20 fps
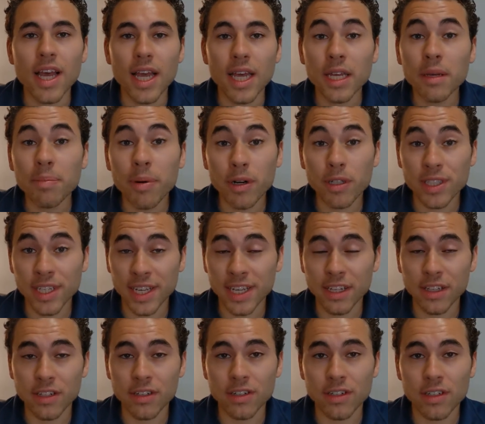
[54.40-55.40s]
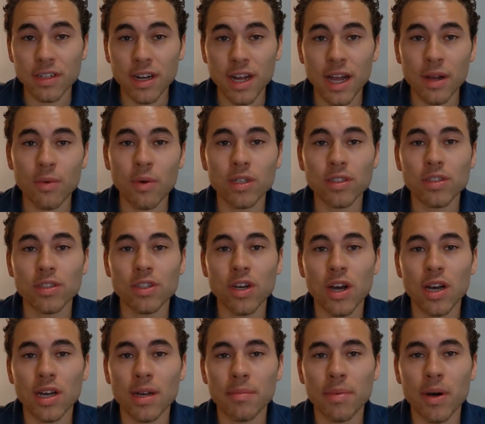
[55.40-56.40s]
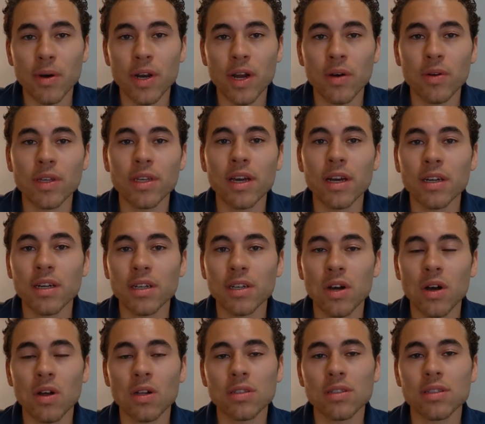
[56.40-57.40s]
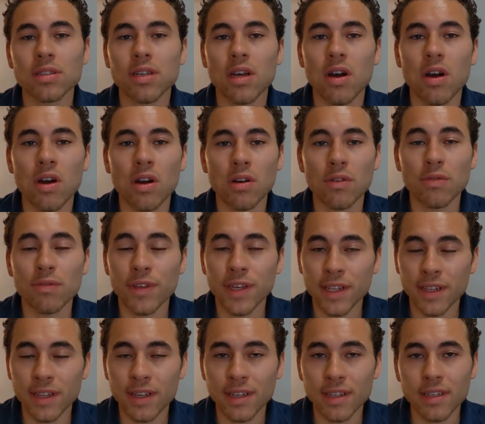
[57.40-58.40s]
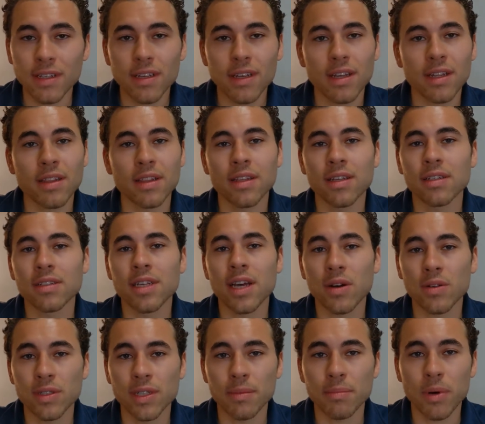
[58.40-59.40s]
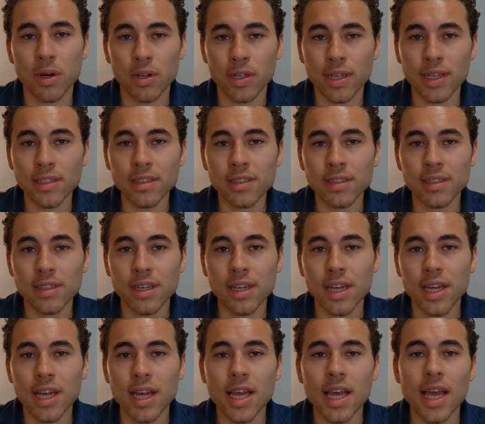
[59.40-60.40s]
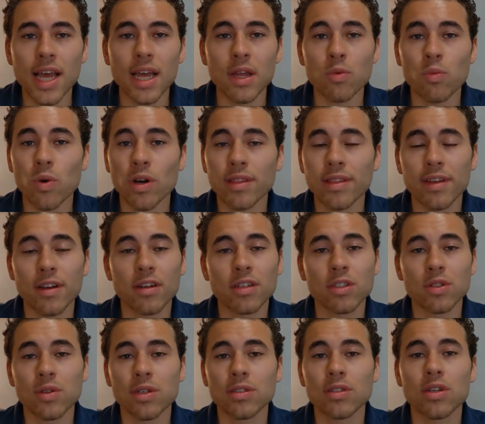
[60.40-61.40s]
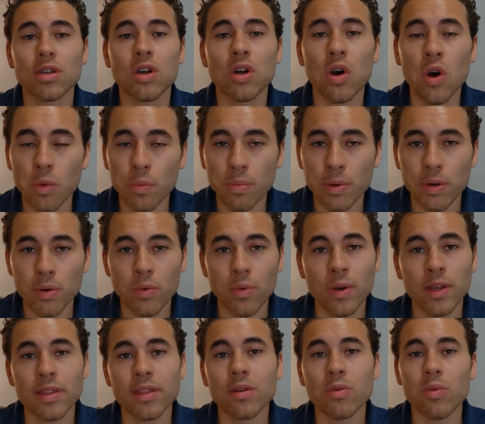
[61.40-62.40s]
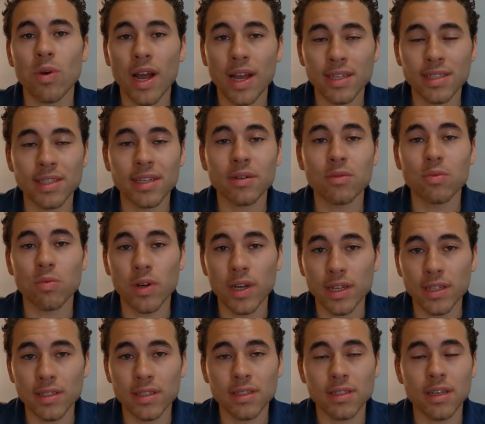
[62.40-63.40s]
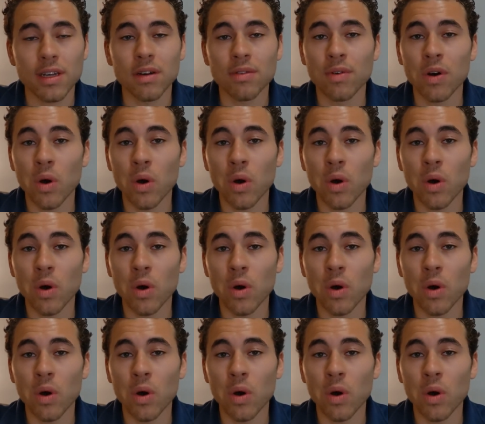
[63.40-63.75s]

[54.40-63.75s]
In particular, I want to talk about how young adults are feeling in this housing market and what they are doing to cope with the rising rates of